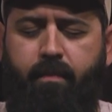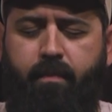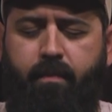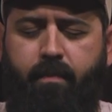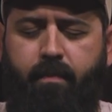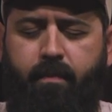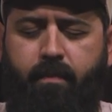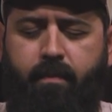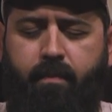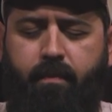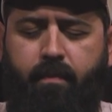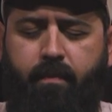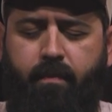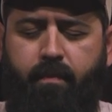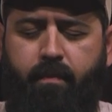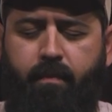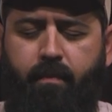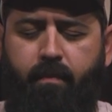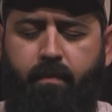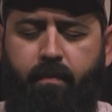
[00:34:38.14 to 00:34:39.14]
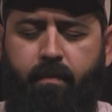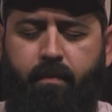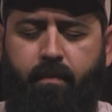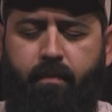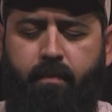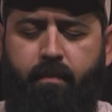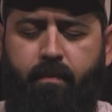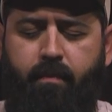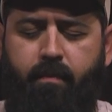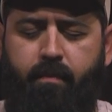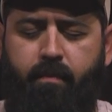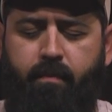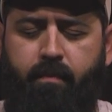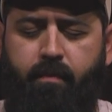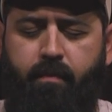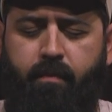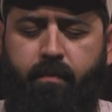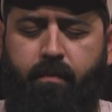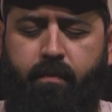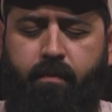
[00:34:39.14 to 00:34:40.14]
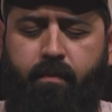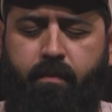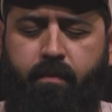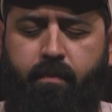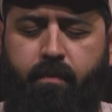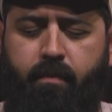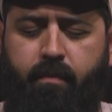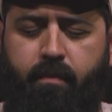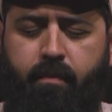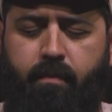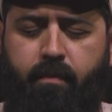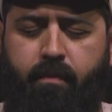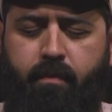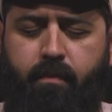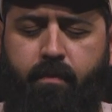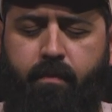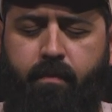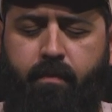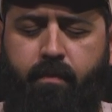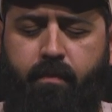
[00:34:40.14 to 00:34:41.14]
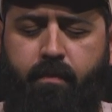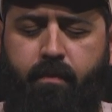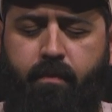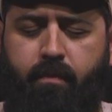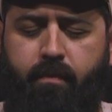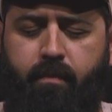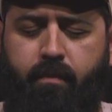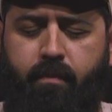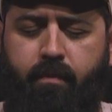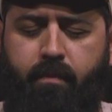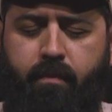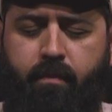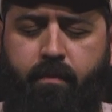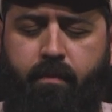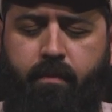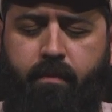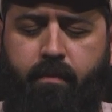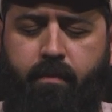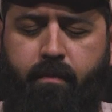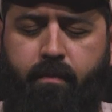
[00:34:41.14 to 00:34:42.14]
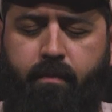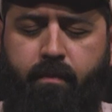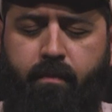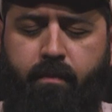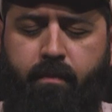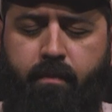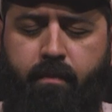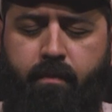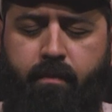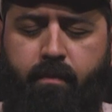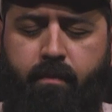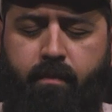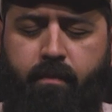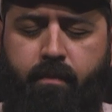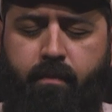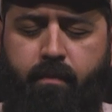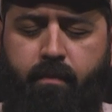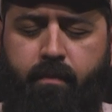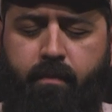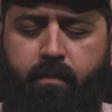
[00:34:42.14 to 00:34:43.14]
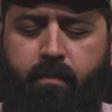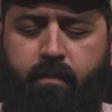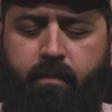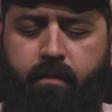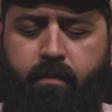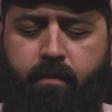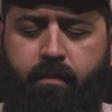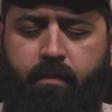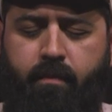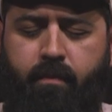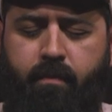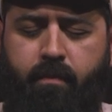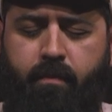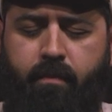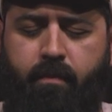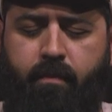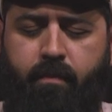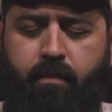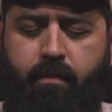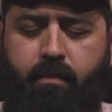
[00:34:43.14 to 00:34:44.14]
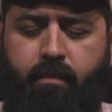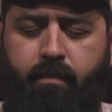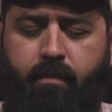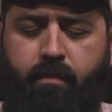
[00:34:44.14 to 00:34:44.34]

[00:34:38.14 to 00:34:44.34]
[no speech]